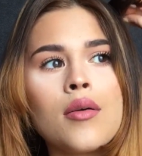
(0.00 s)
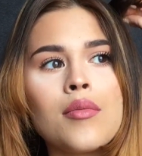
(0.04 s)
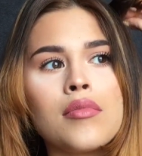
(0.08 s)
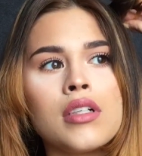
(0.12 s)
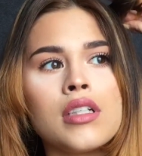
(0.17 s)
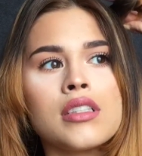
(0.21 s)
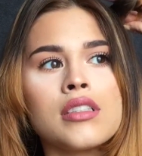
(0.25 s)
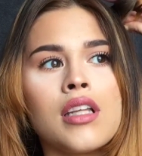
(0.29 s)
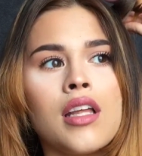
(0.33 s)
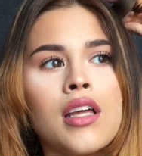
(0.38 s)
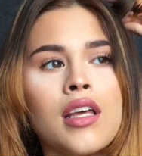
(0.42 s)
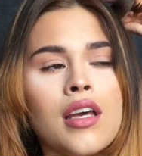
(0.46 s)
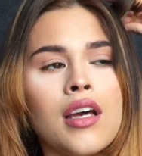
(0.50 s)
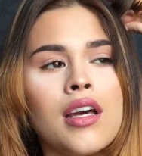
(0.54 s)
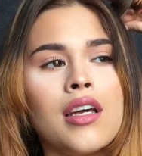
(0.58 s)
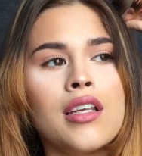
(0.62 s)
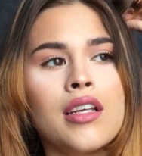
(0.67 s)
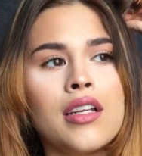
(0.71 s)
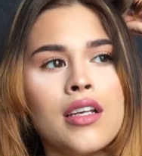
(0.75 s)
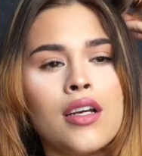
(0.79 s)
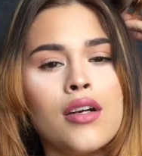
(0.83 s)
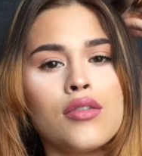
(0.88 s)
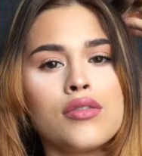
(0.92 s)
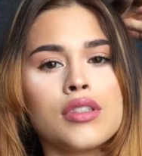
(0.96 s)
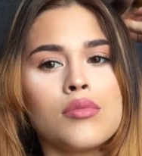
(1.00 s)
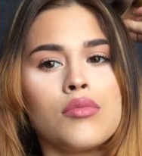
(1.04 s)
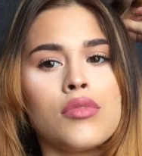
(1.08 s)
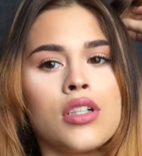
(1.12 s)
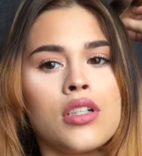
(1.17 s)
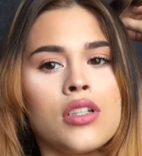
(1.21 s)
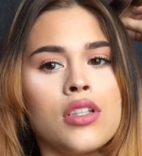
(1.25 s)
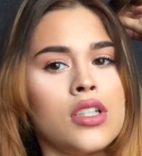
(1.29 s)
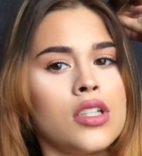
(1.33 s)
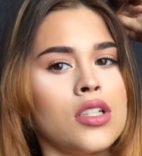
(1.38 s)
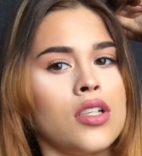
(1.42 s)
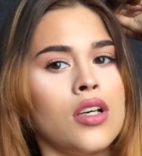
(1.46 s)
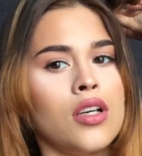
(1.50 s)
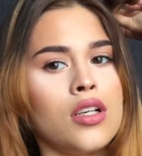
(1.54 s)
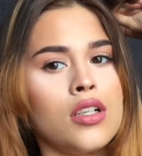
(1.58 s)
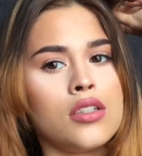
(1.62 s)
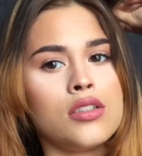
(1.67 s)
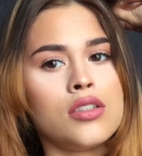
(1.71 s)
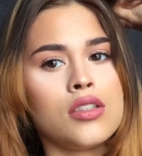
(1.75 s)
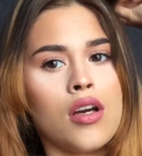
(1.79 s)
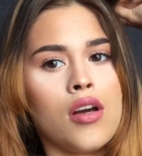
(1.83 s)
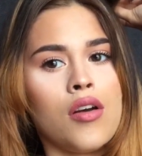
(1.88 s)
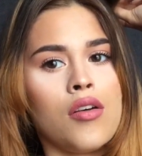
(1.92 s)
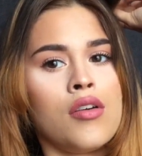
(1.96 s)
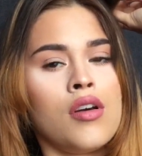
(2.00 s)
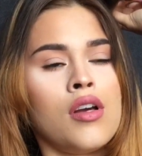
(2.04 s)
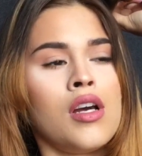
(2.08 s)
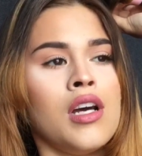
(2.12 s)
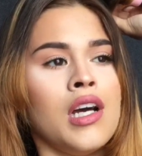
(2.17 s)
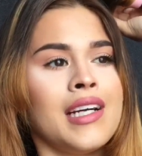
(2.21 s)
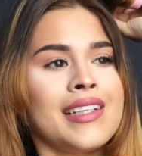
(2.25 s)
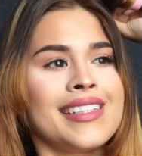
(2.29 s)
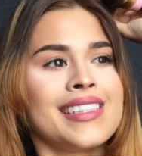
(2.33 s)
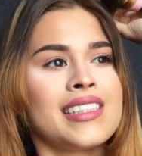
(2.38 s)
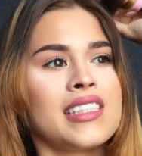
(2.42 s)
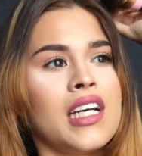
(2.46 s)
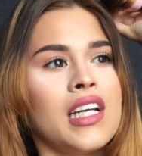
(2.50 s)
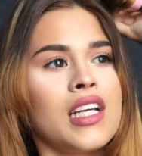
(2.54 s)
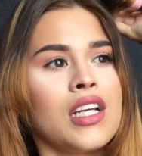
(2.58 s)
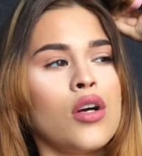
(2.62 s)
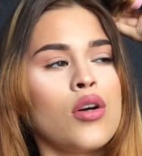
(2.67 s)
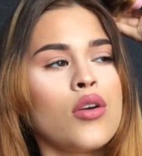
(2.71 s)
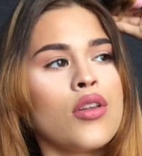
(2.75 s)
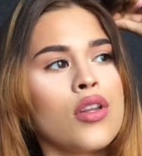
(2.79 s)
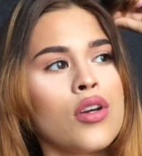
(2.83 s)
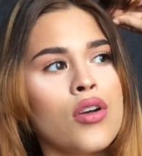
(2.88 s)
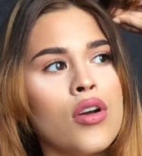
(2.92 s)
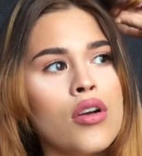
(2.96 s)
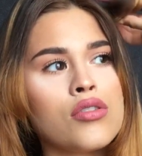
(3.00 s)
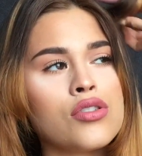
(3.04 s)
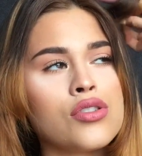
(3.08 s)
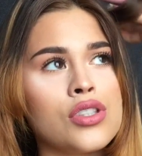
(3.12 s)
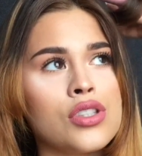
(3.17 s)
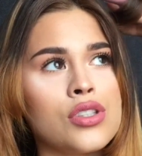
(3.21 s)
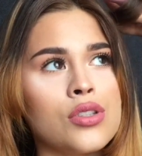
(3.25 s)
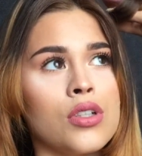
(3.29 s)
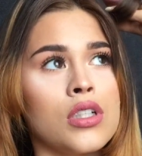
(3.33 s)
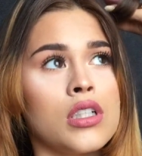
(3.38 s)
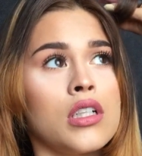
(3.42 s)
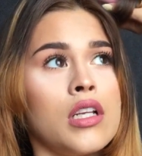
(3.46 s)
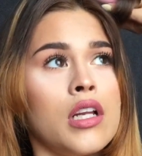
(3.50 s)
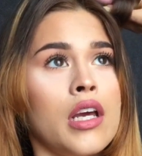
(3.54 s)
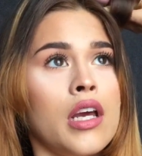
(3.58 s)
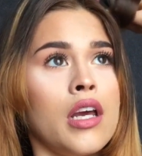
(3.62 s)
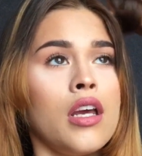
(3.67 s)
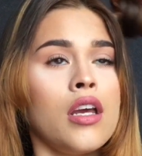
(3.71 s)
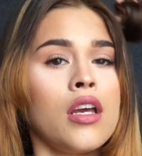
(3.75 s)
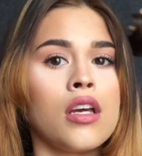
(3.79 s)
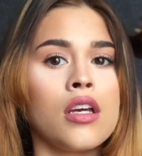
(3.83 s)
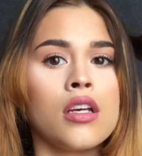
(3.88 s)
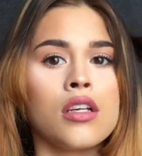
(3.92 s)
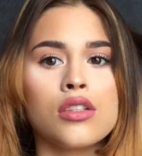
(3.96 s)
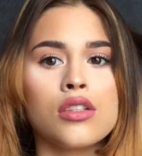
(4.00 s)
but it's not like I need to go somewhere and look good, so just gotta go to the grocery store today.